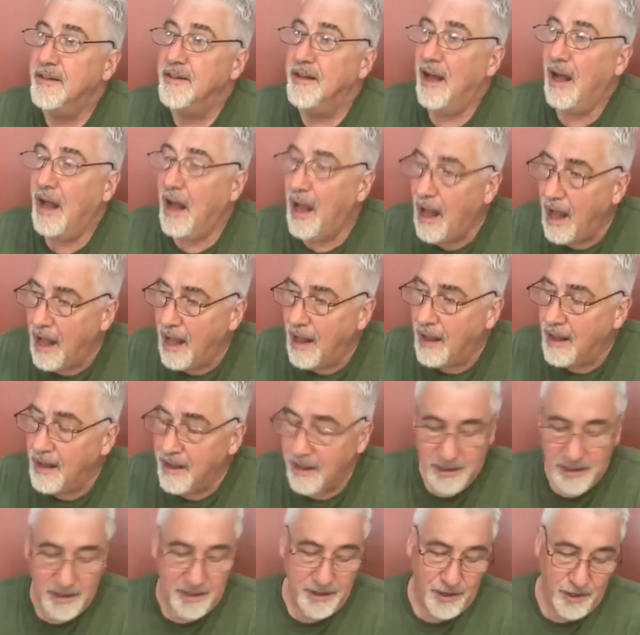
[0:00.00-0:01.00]
Ah,
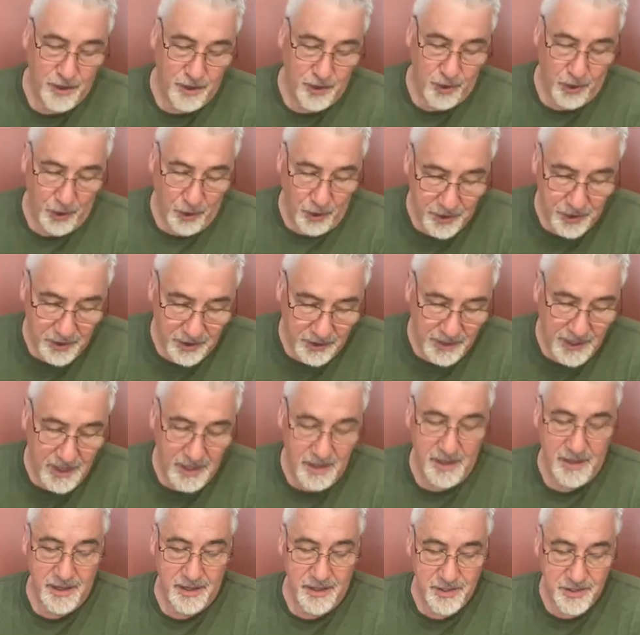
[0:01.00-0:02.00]

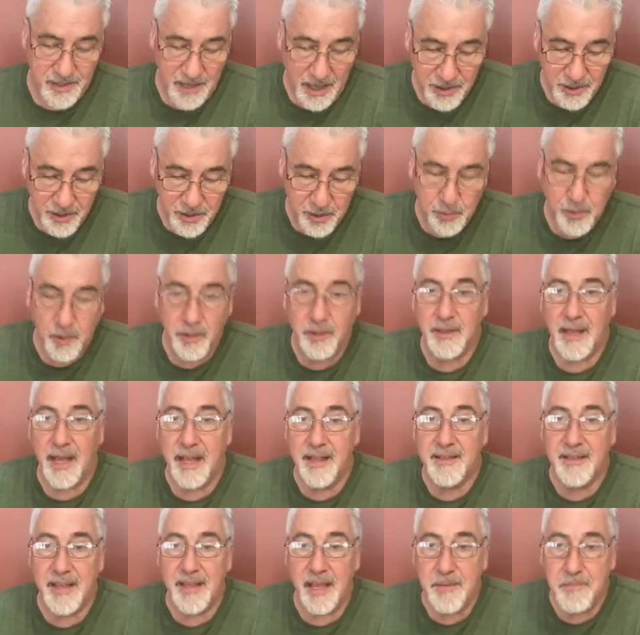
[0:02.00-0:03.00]
earthly, sensual,
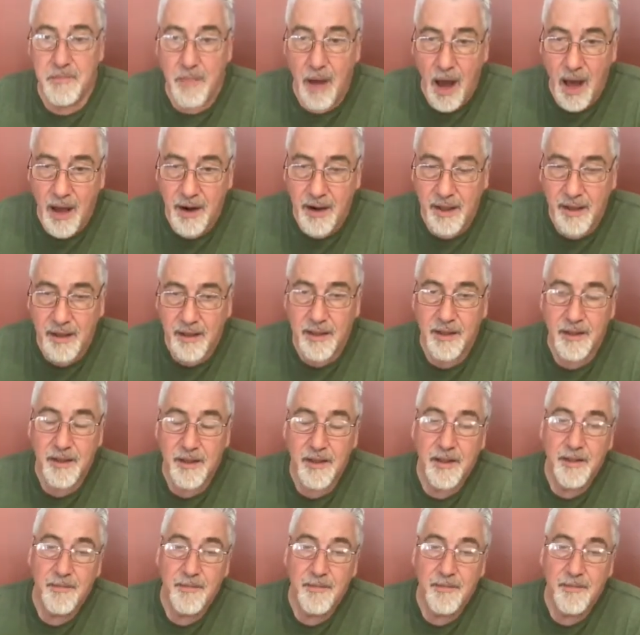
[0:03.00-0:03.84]
and demonic.